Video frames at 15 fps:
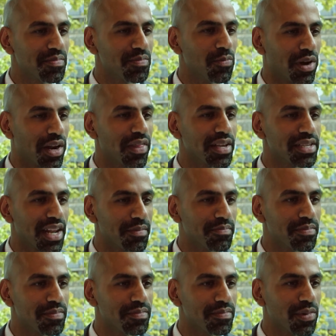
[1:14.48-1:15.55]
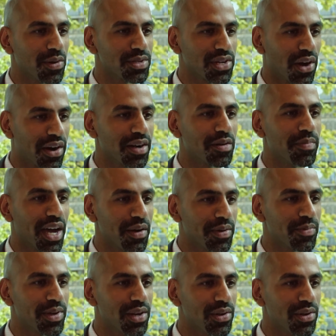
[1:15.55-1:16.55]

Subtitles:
One of the things that I'm most heartened by when we